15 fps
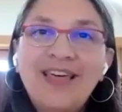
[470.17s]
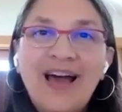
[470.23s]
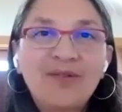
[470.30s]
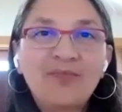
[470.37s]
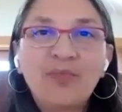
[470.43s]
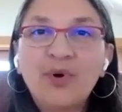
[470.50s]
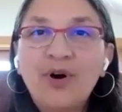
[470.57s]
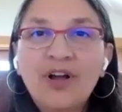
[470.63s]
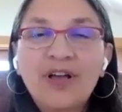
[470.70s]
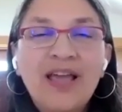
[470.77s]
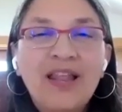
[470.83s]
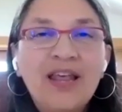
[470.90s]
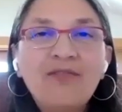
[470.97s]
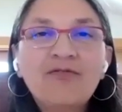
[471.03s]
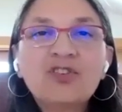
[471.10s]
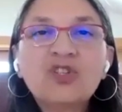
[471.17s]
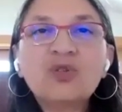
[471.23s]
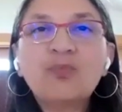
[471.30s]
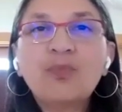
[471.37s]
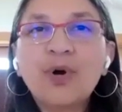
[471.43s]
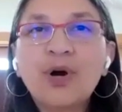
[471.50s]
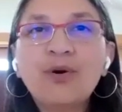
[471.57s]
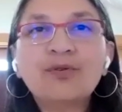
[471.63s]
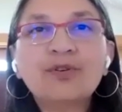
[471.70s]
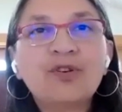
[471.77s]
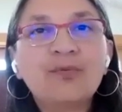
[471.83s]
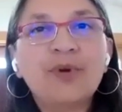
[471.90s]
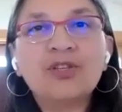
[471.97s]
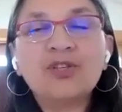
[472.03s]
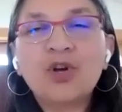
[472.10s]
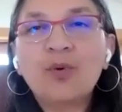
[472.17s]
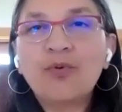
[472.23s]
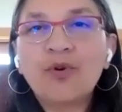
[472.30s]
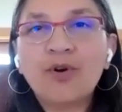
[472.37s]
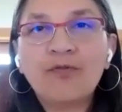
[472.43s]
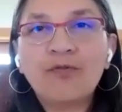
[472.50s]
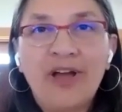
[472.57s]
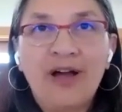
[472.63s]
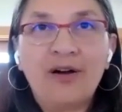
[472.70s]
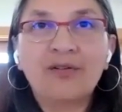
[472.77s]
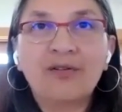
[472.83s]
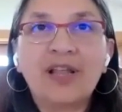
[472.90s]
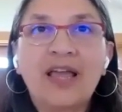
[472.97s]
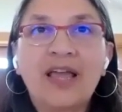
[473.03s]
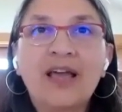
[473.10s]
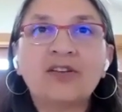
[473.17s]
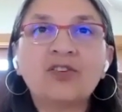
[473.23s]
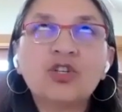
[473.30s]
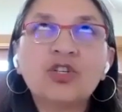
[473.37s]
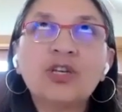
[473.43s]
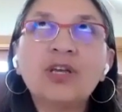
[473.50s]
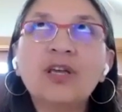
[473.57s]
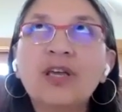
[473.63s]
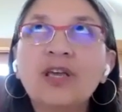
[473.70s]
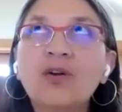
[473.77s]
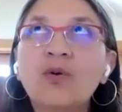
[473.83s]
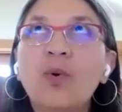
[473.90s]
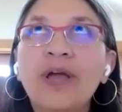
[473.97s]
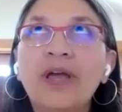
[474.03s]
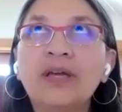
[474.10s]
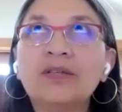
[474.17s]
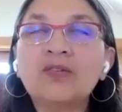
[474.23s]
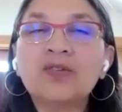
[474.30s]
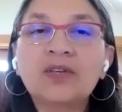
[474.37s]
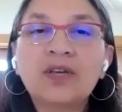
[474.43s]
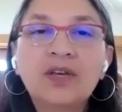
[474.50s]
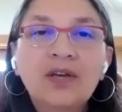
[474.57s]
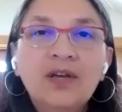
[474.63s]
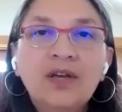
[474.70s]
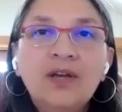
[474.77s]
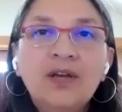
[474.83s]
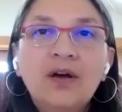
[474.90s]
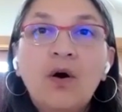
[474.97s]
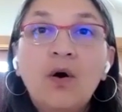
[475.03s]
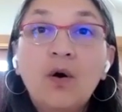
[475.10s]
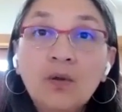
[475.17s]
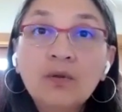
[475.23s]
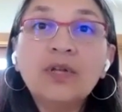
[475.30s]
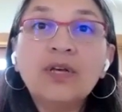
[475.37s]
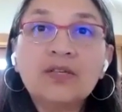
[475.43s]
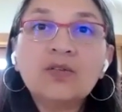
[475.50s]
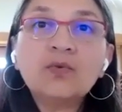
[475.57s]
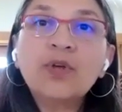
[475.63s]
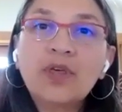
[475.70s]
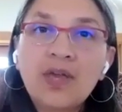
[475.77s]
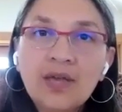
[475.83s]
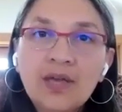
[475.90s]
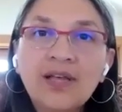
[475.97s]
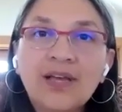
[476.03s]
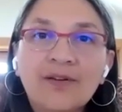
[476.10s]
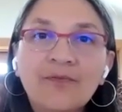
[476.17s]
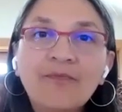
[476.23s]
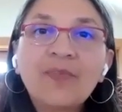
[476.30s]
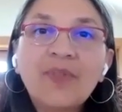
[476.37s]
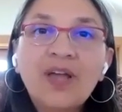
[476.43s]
that book, and it spoke to me so profoundly. And she equates wholeness with healing.